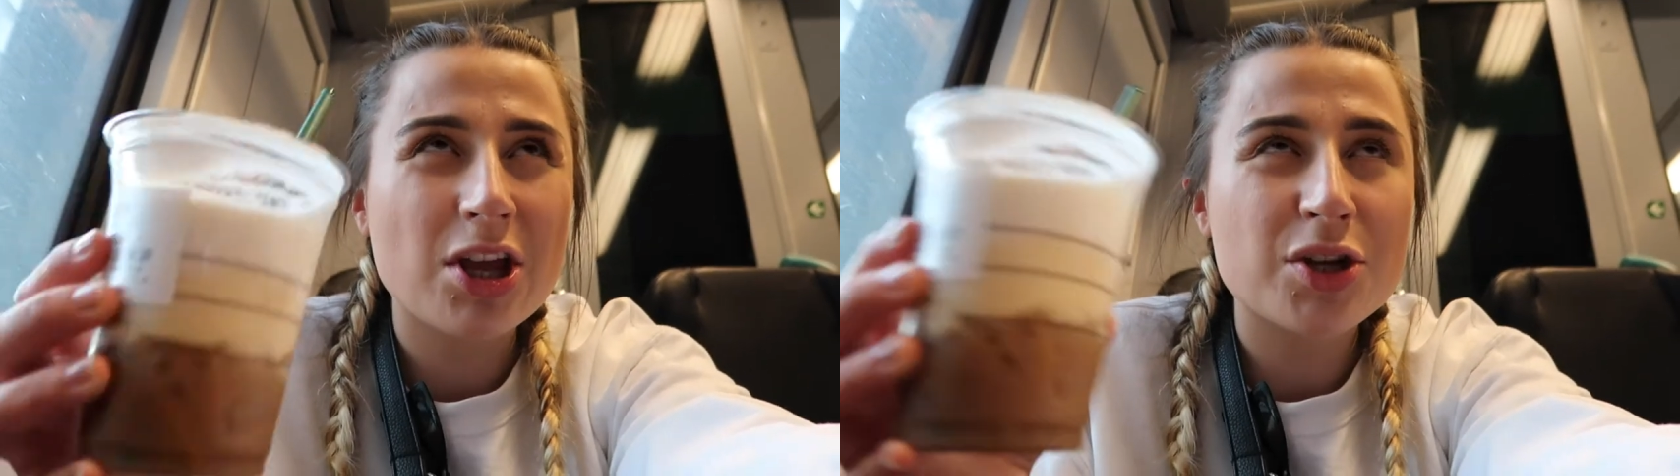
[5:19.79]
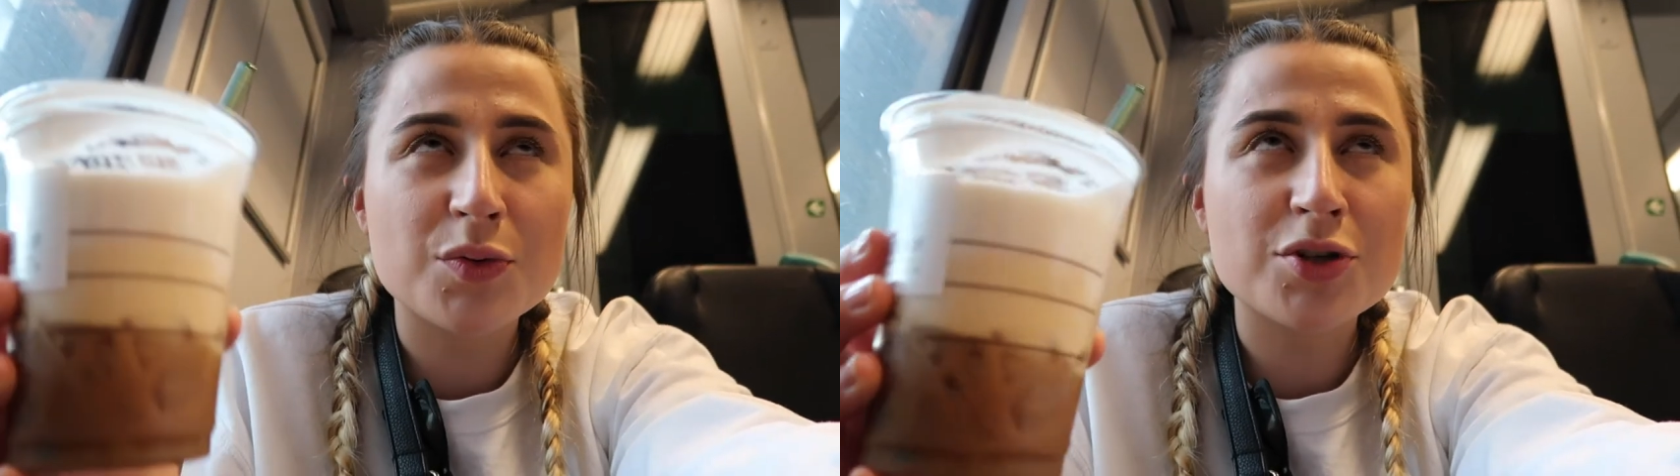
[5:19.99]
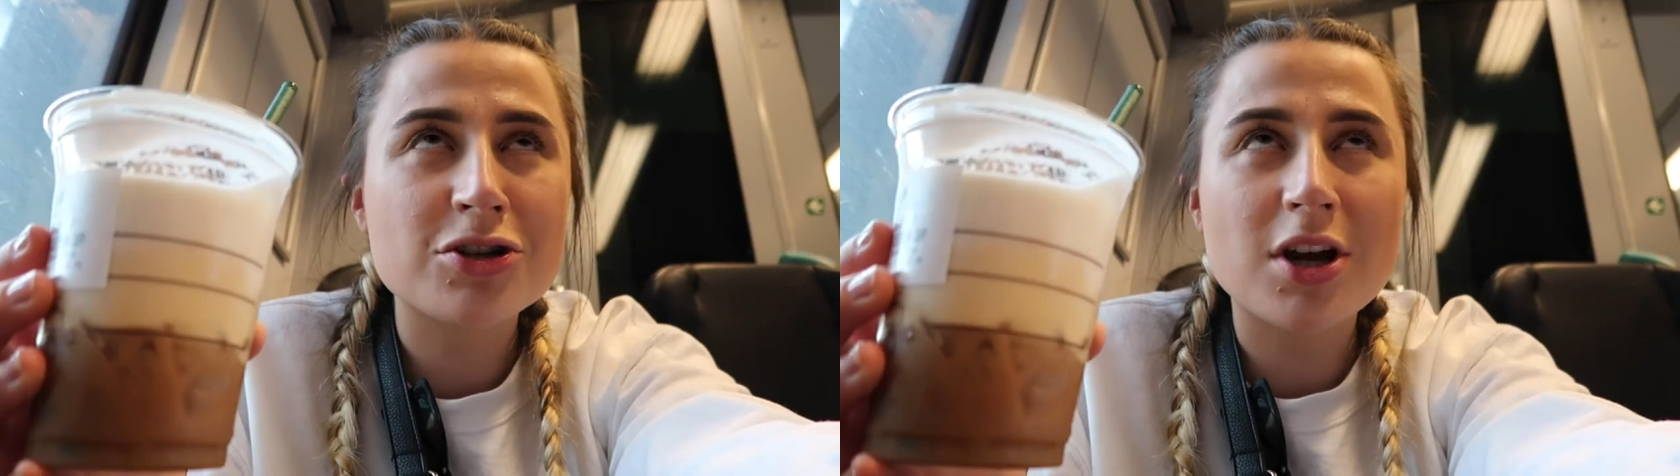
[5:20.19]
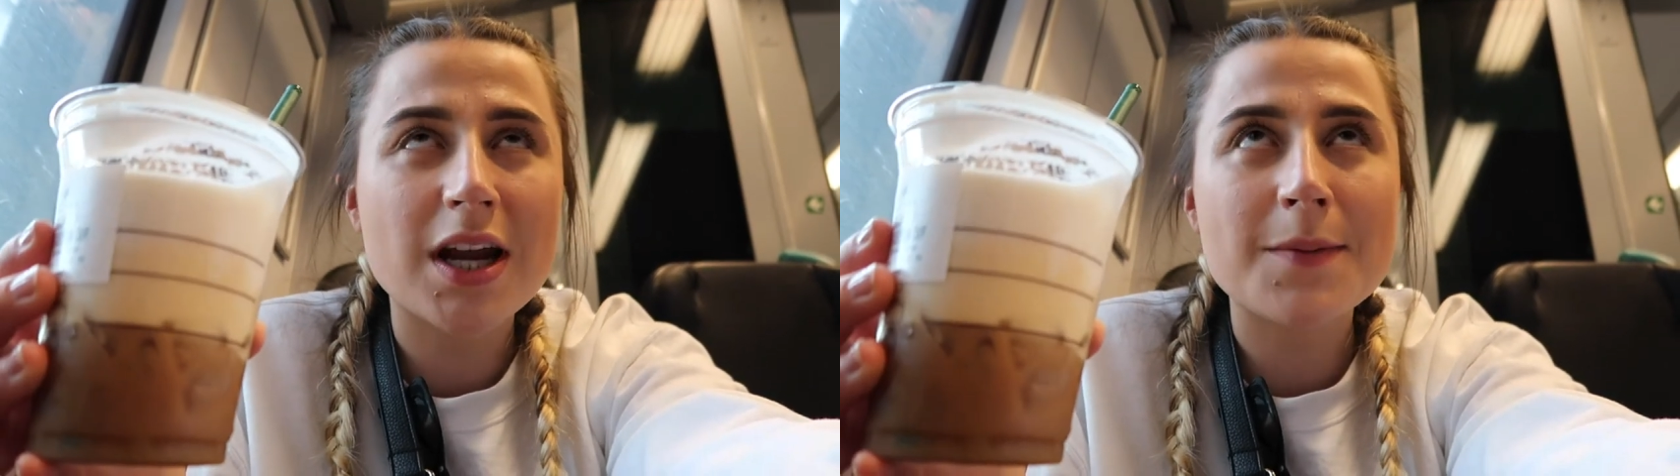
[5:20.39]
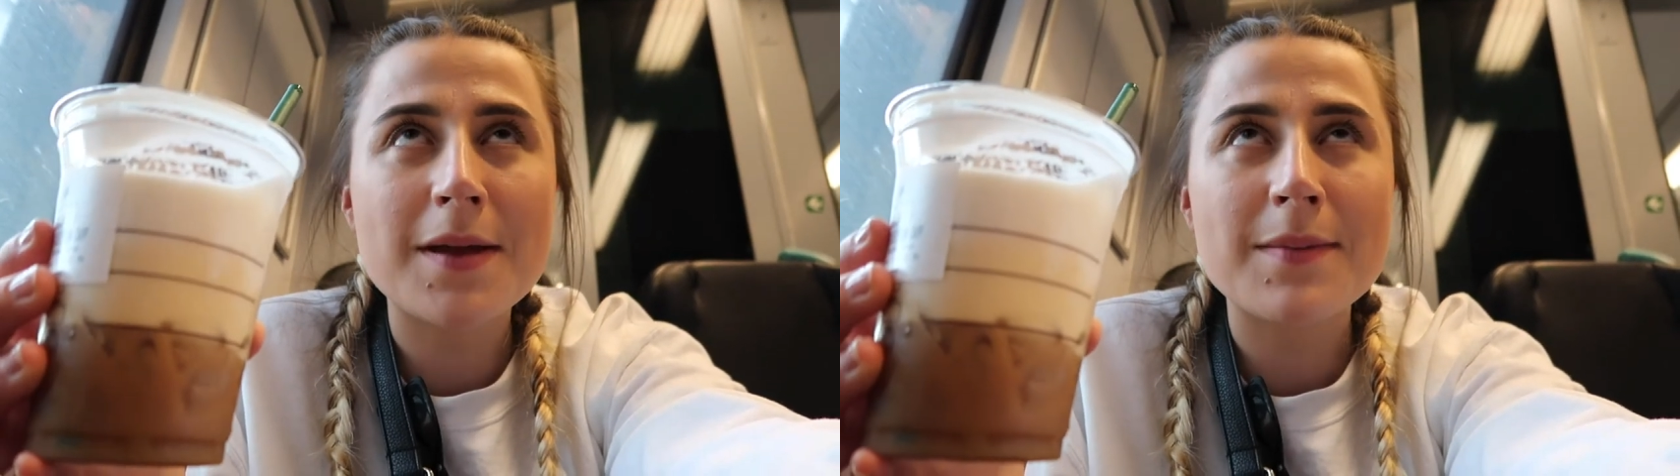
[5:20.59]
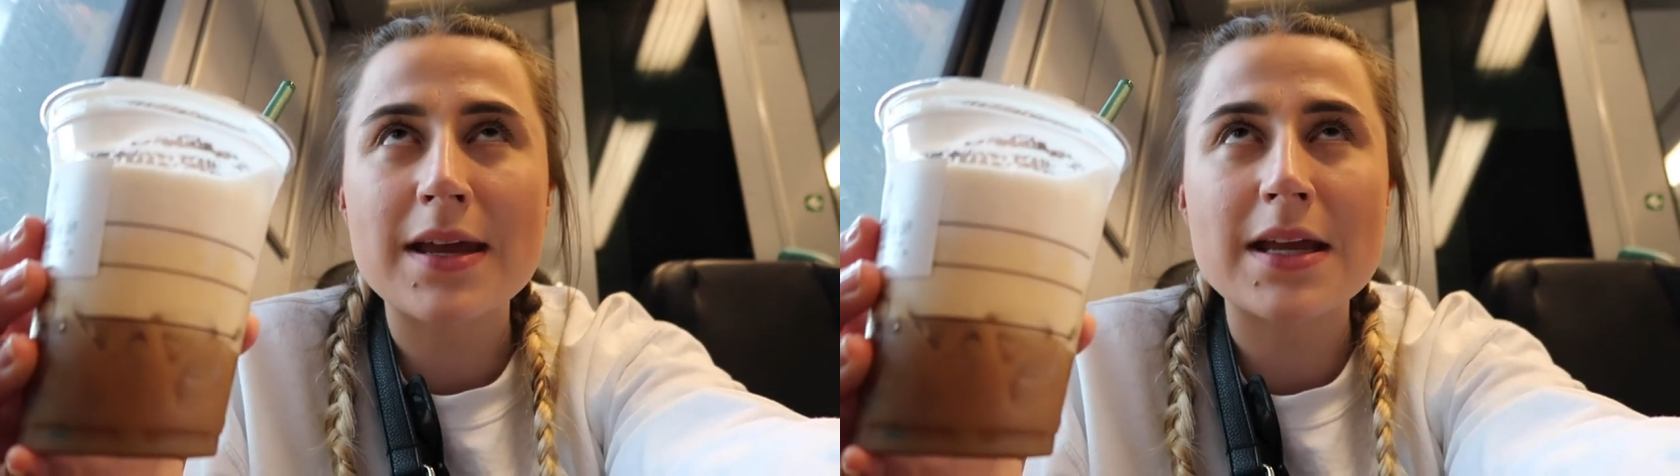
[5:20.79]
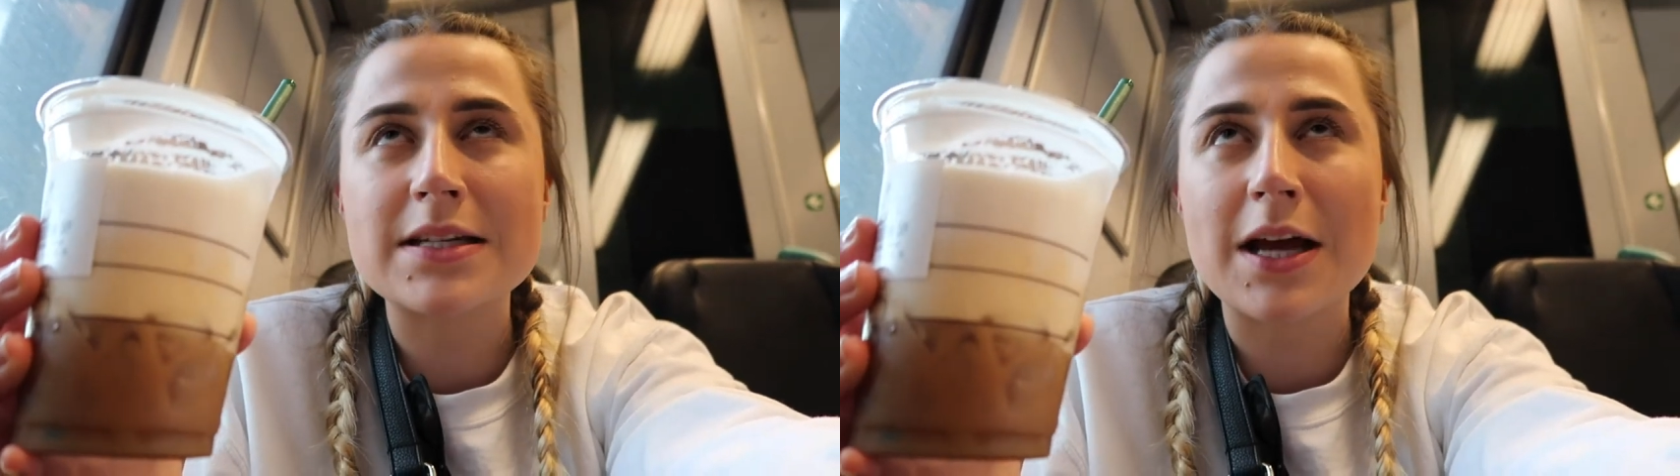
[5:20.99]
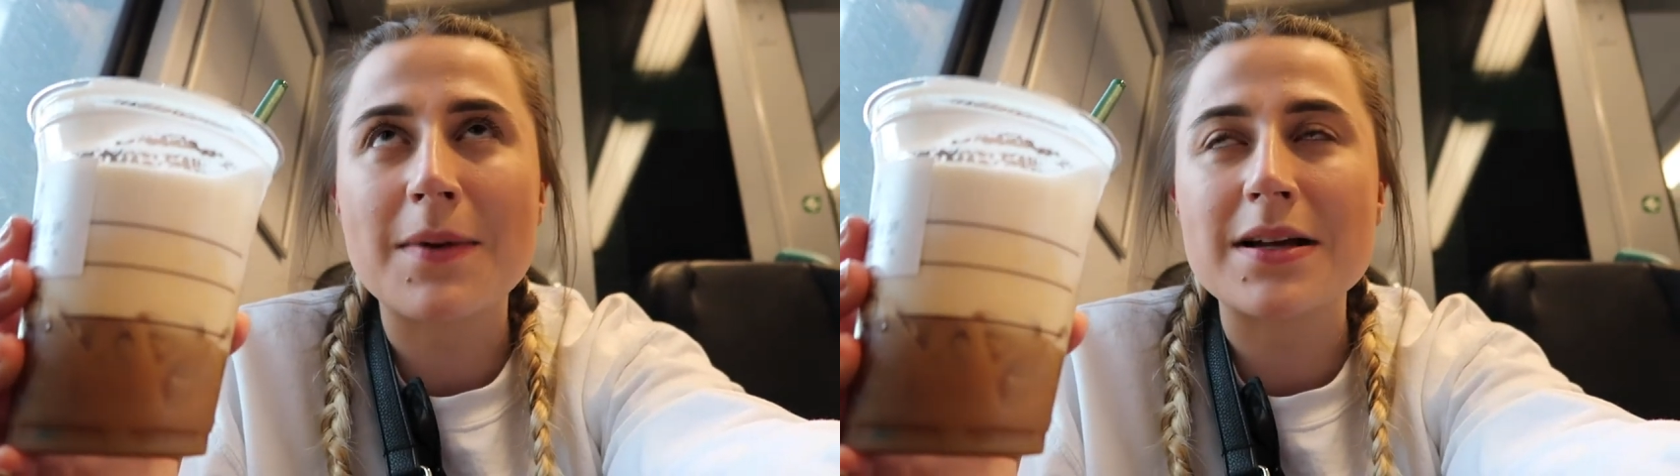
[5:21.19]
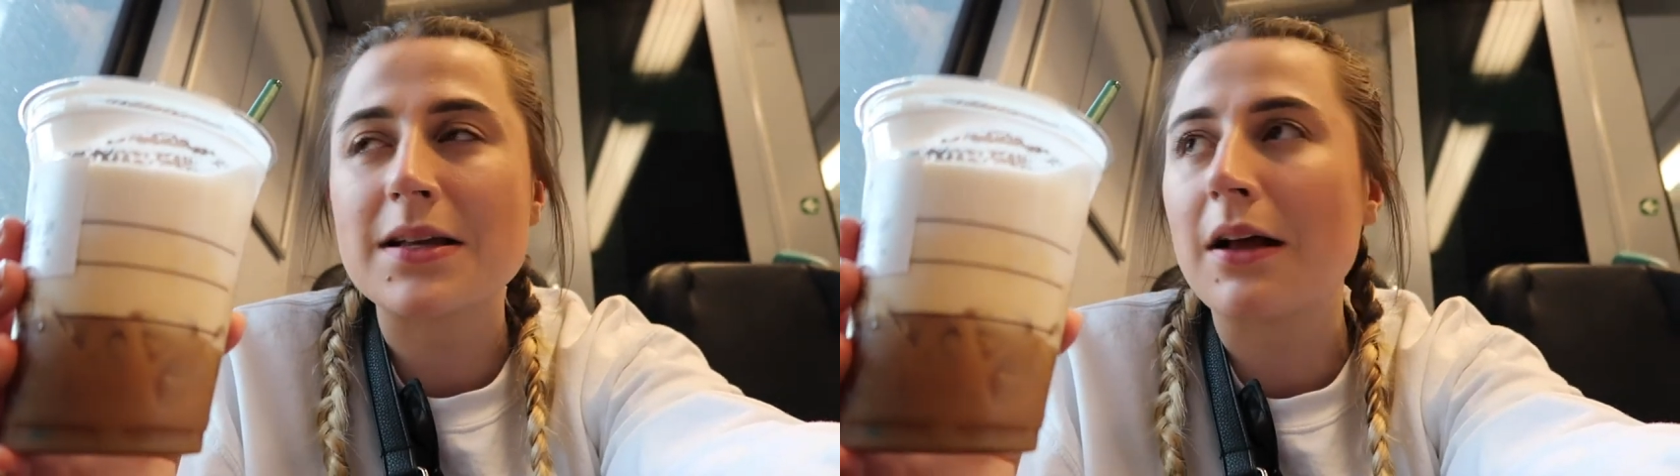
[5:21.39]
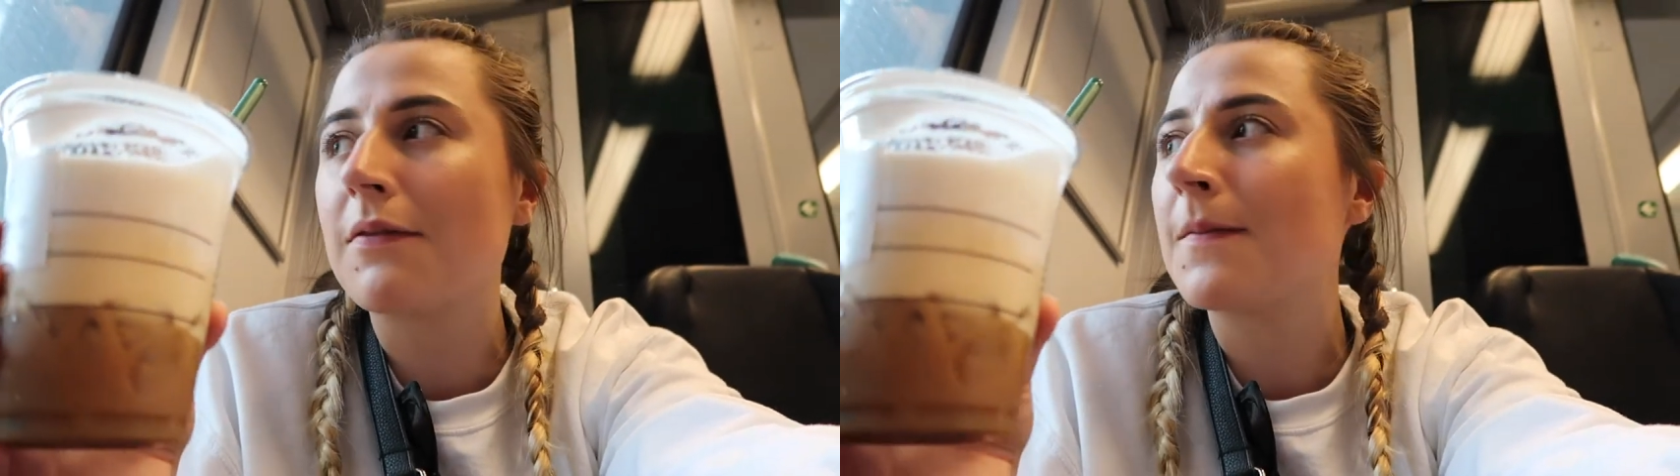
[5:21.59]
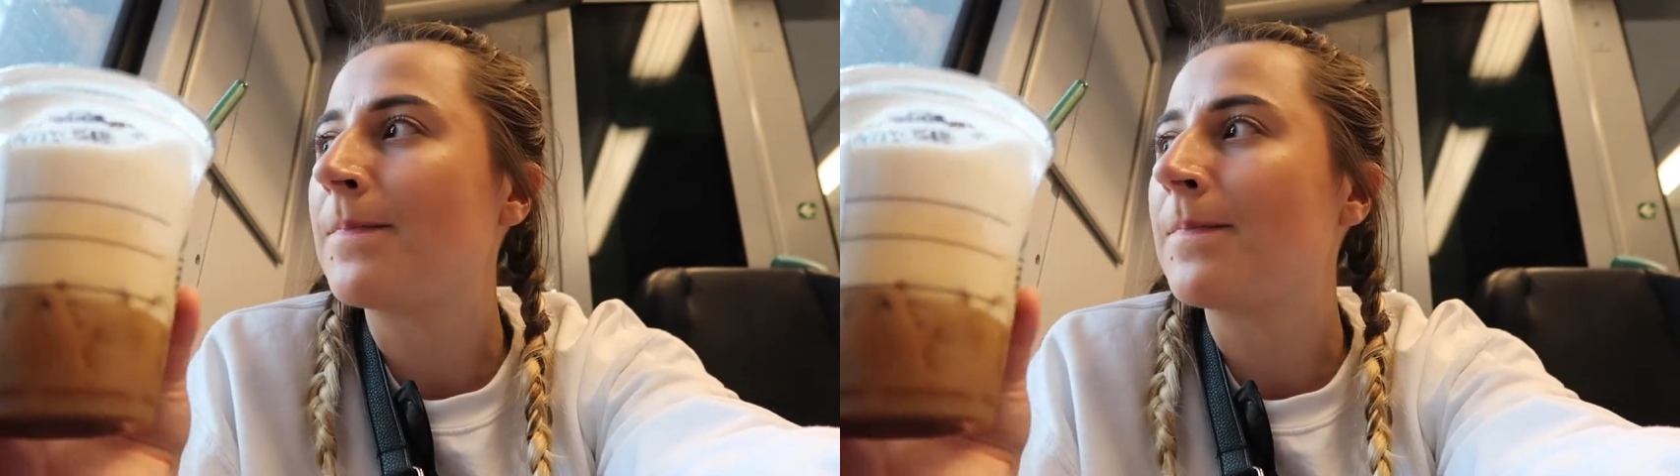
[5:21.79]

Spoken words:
Don't try and make me doubt myself.